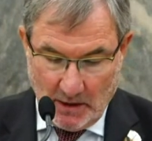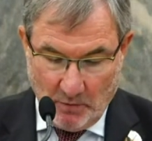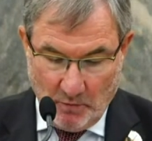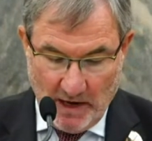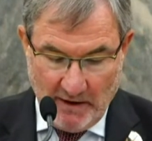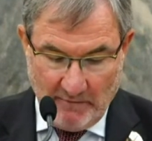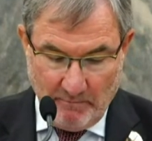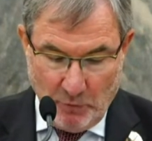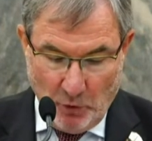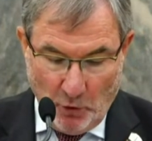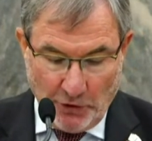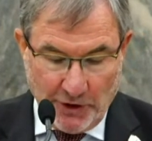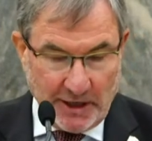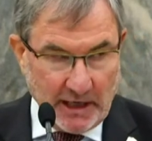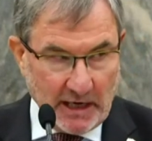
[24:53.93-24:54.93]
We have
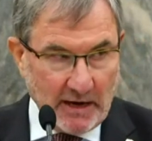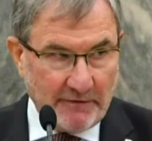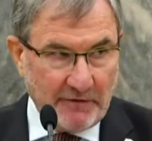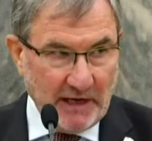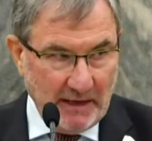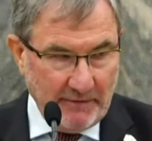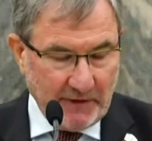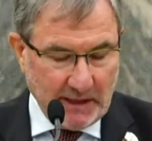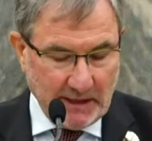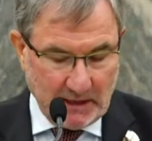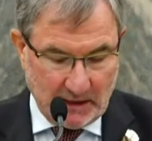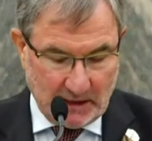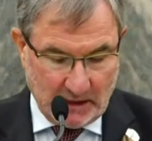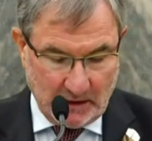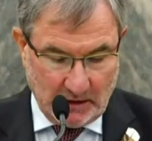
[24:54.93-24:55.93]
more than enough
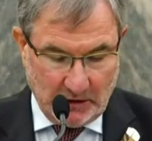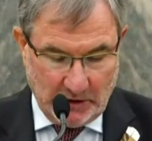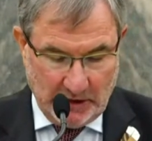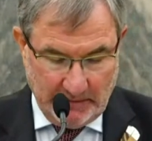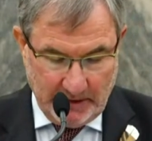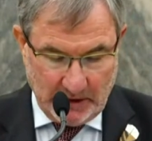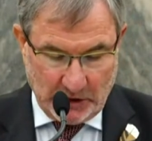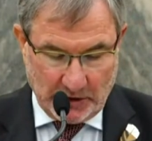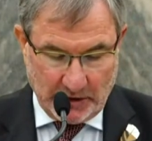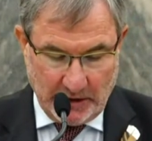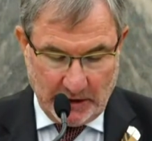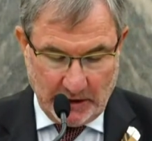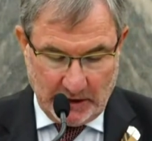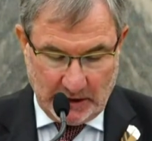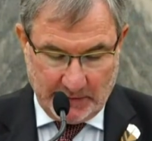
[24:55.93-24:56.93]
evidence to
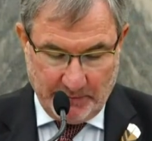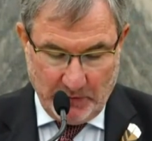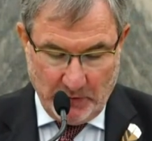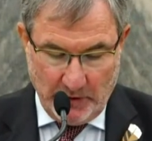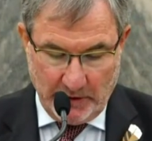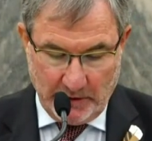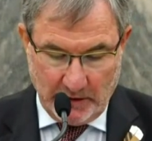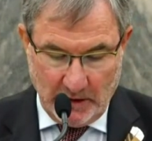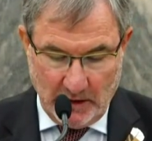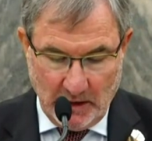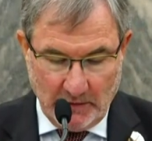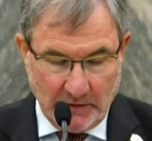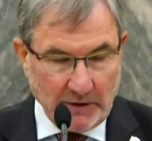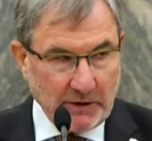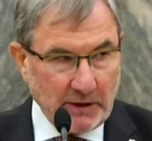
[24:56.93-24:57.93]
demonstrate at this point
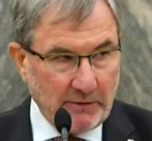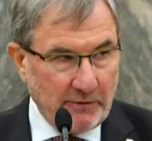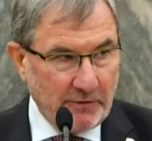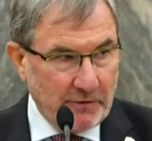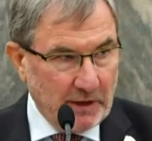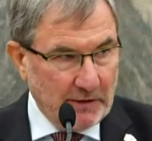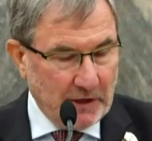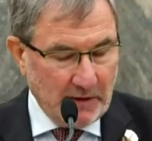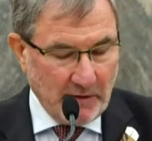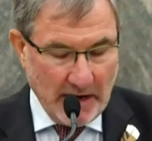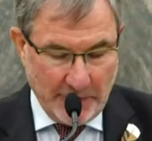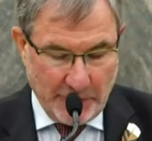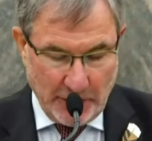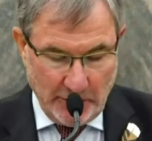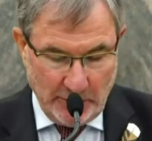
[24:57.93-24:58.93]
that there
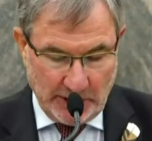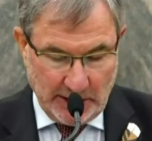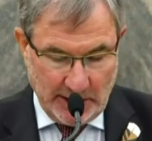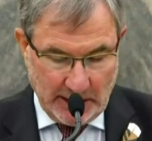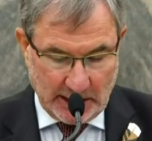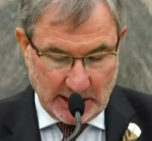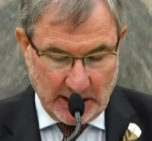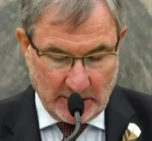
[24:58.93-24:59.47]
are those in this